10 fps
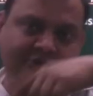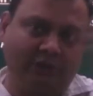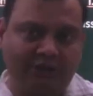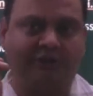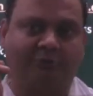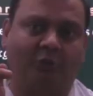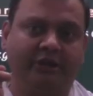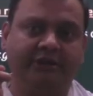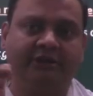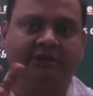another
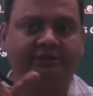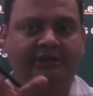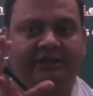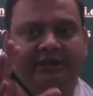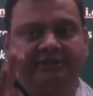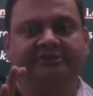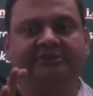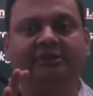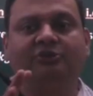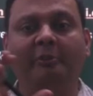point, then it is the
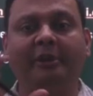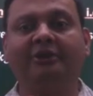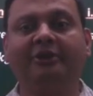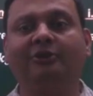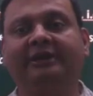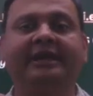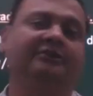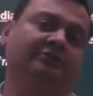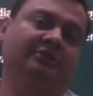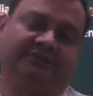domain of the
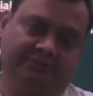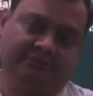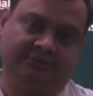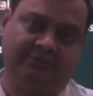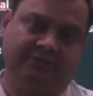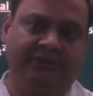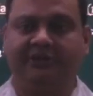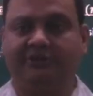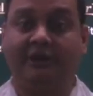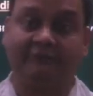calculus. There
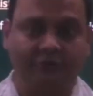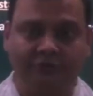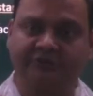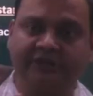you have to use the